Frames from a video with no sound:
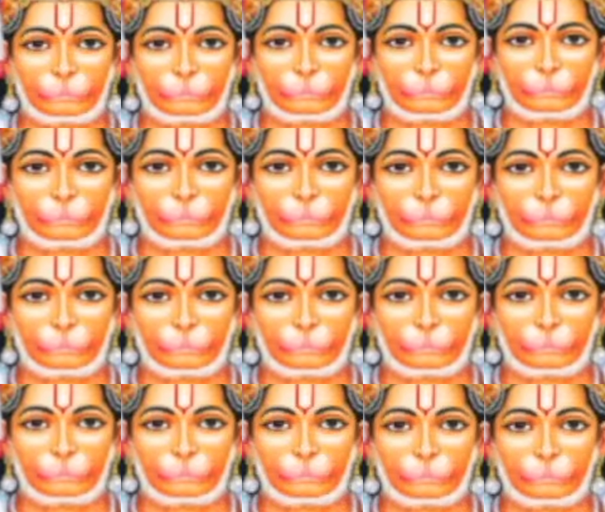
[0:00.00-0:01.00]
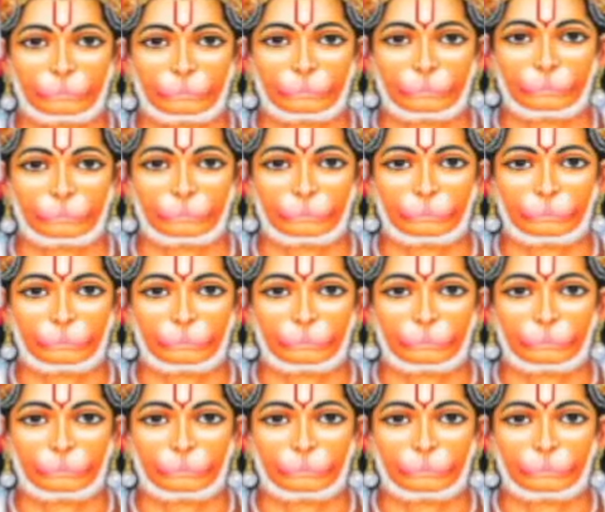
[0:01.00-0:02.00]

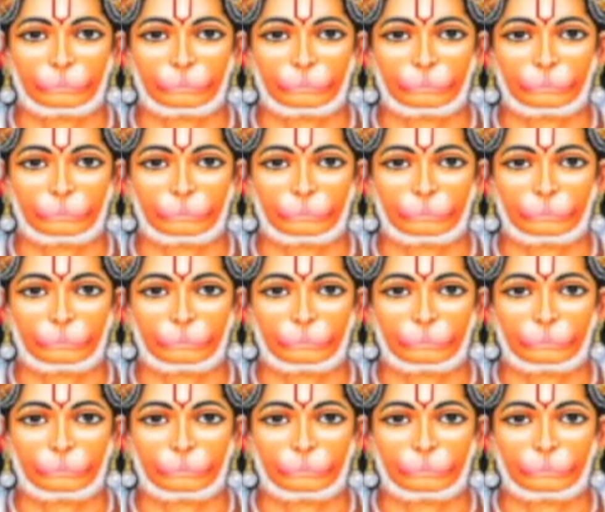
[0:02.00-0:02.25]
Nobody speaks.